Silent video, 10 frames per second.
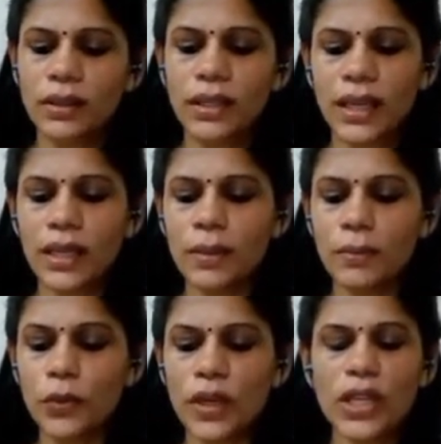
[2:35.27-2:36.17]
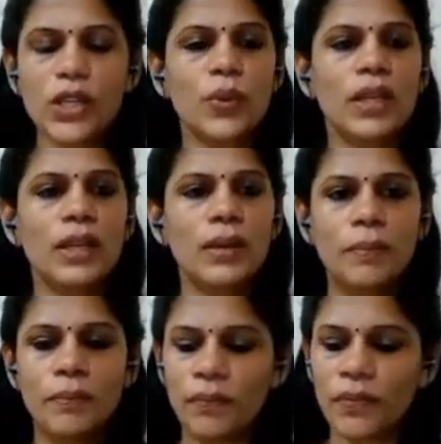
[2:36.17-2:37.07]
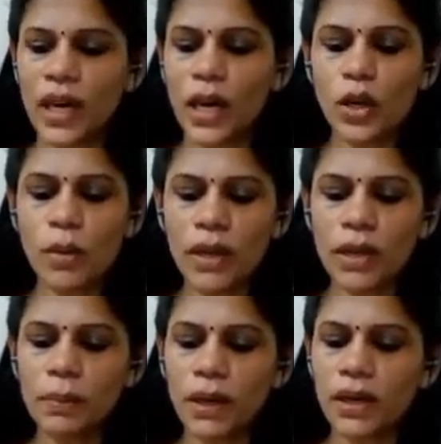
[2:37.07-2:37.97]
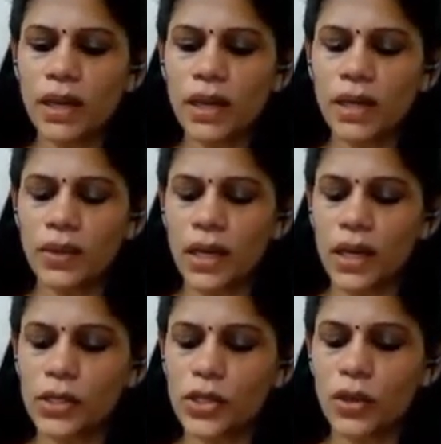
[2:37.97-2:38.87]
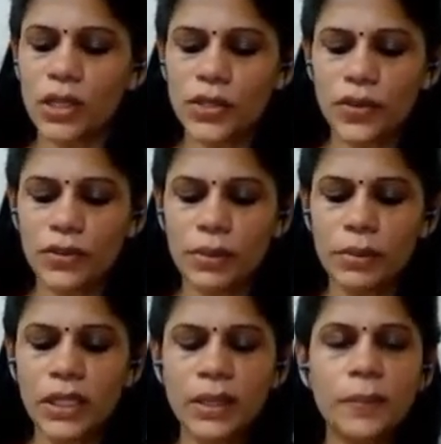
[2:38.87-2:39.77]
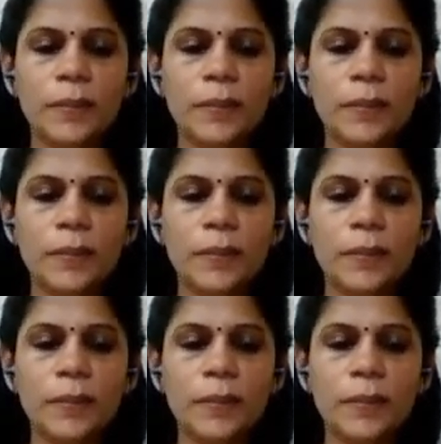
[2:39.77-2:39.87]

N. Bhuvaneshwari, Arulmigu Palaniyandavar Arts College for Women,